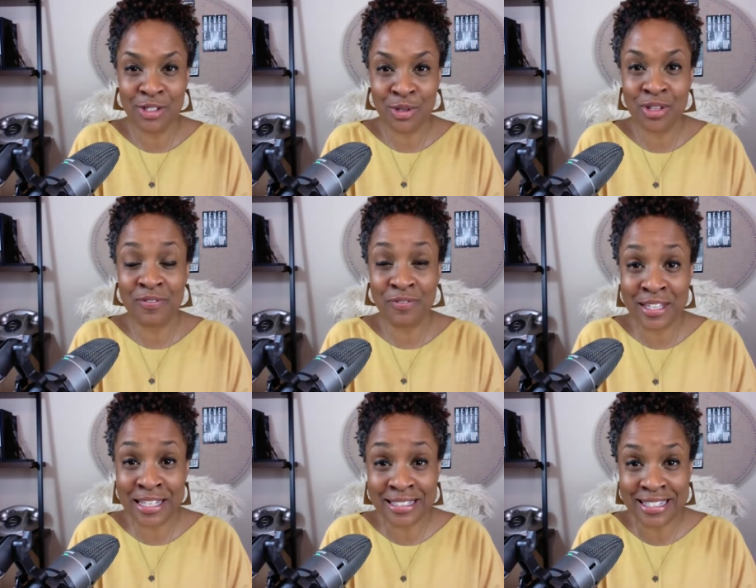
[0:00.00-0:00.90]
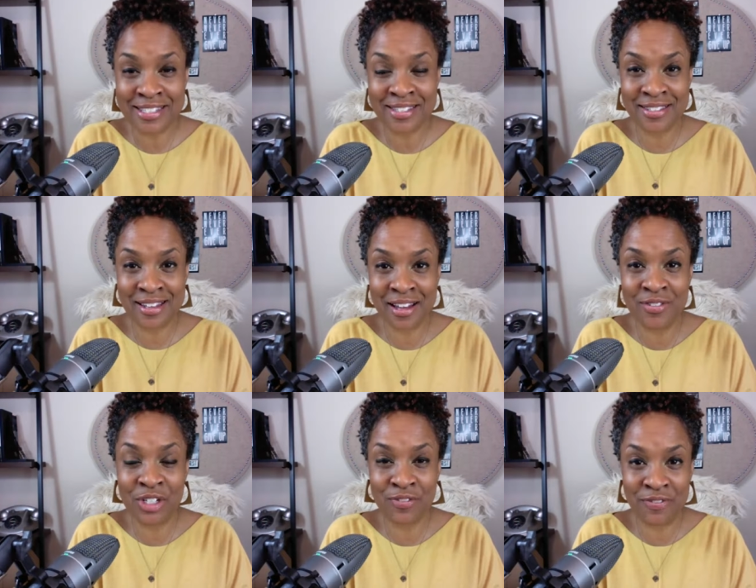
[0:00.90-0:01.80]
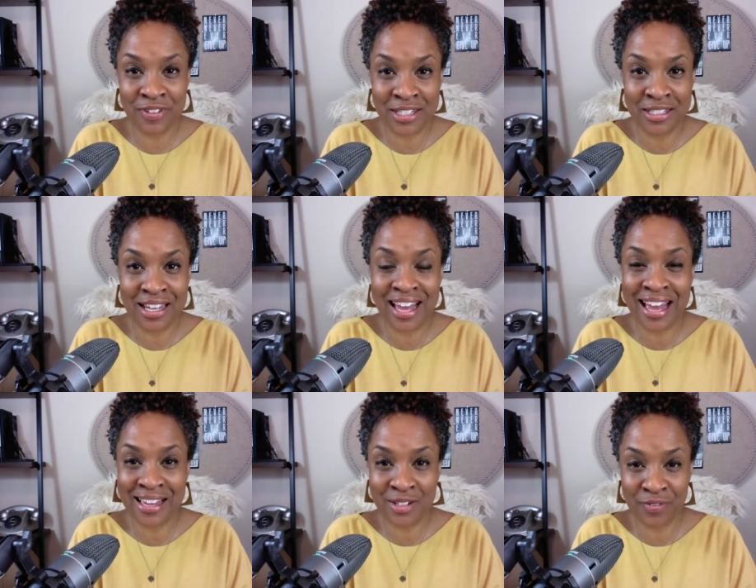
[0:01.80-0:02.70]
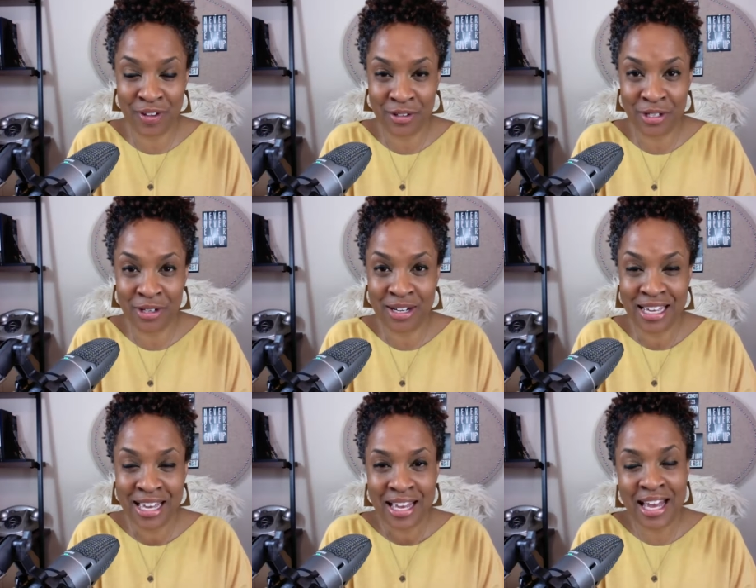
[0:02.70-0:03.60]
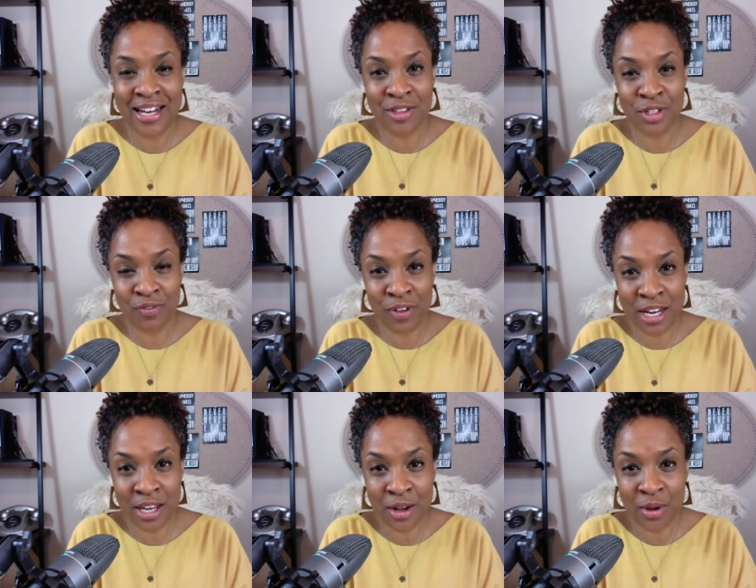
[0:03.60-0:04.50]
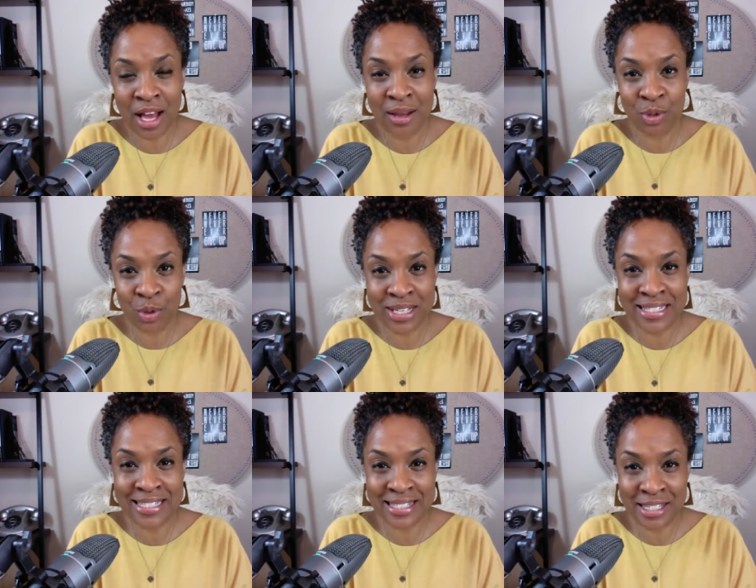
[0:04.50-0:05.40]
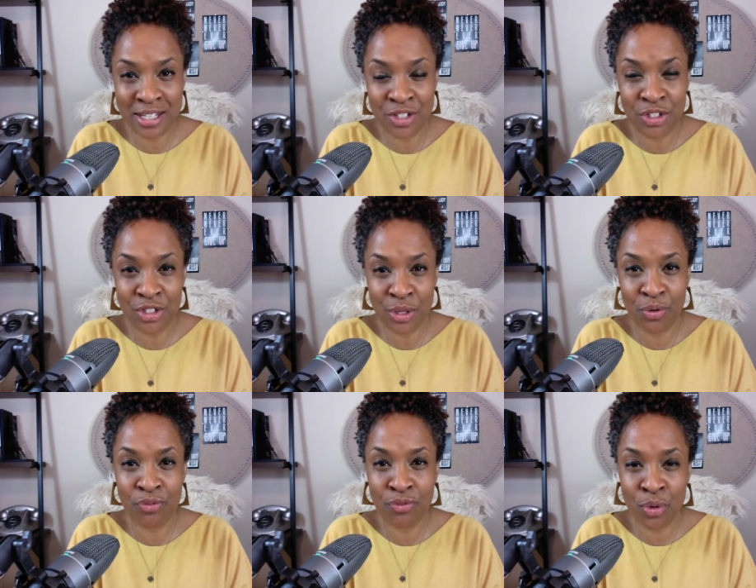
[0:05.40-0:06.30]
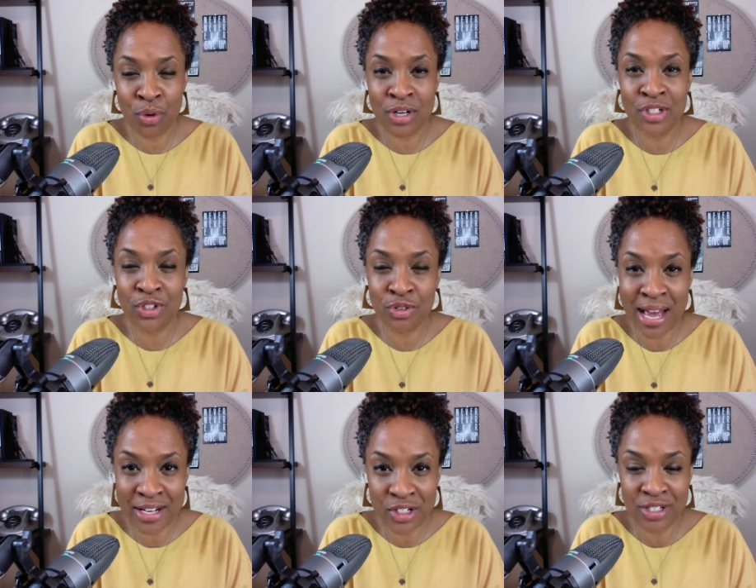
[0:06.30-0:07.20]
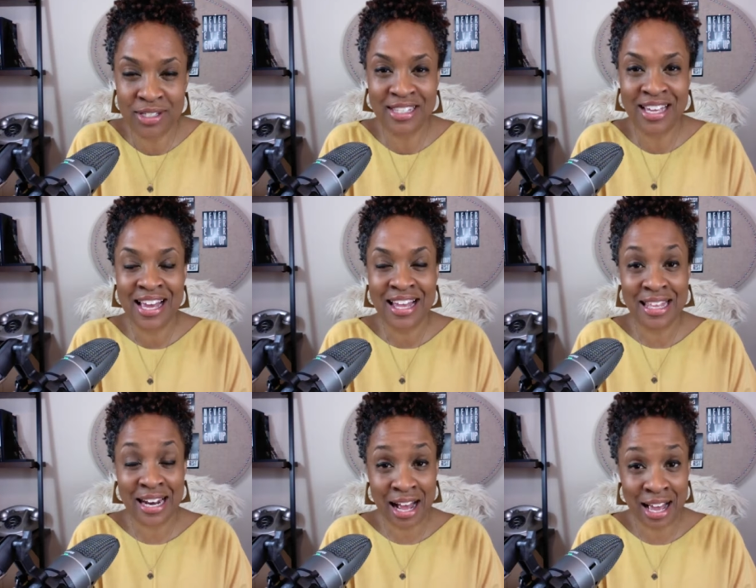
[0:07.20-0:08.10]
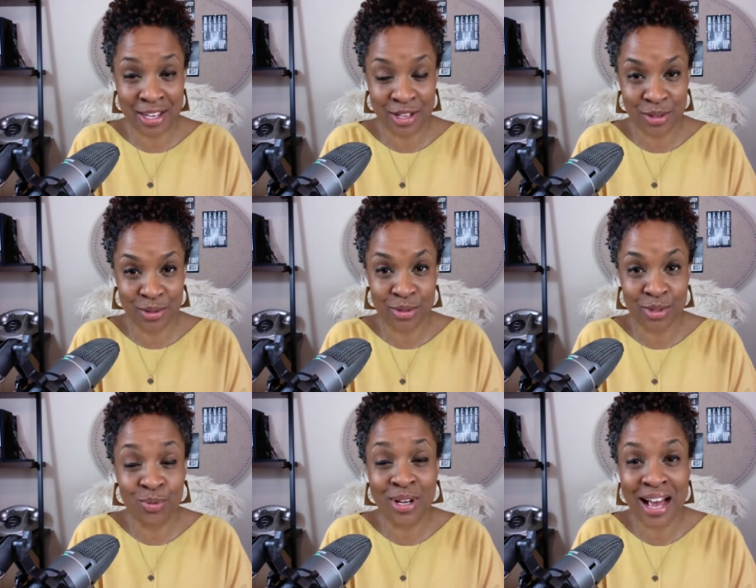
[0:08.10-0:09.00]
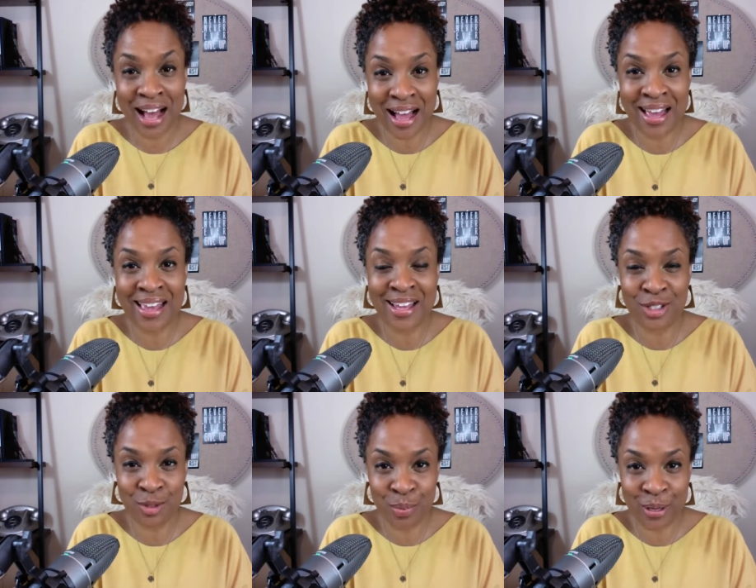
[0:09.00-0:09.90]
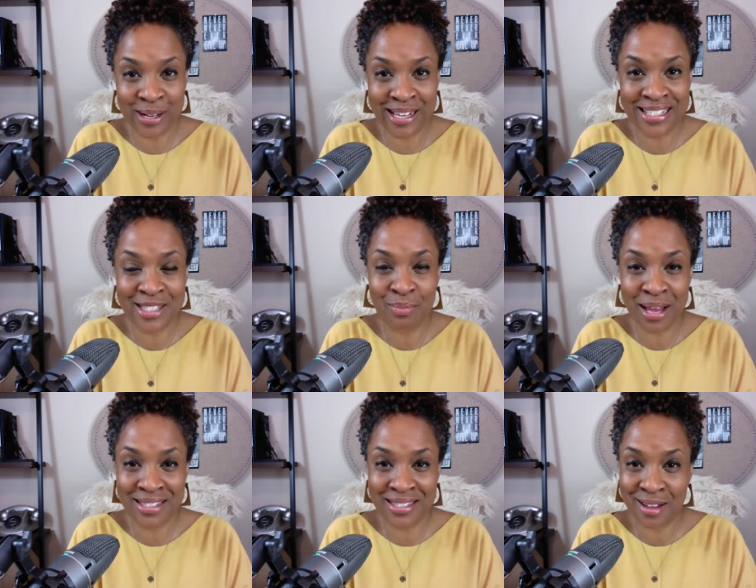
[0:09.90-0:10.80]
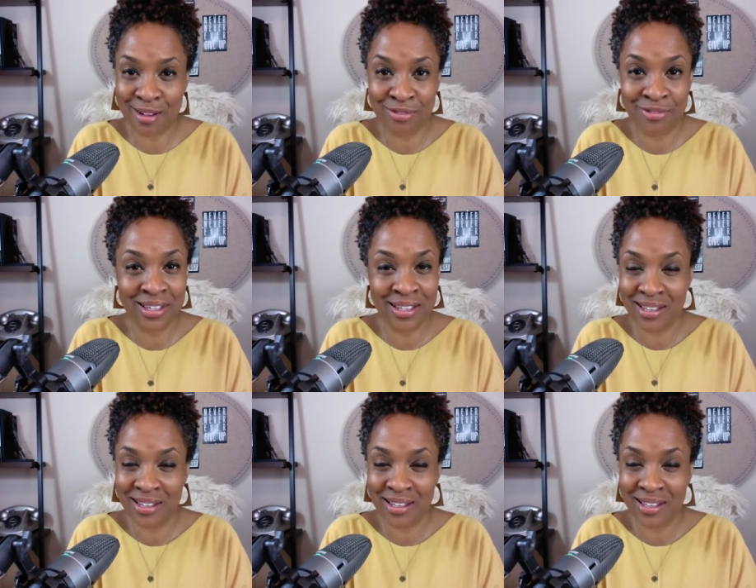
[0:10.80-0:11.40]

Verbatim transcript: to the feelings of defeat and failure. And in this video, I'm going to teach you four strategies that I use when I experience myself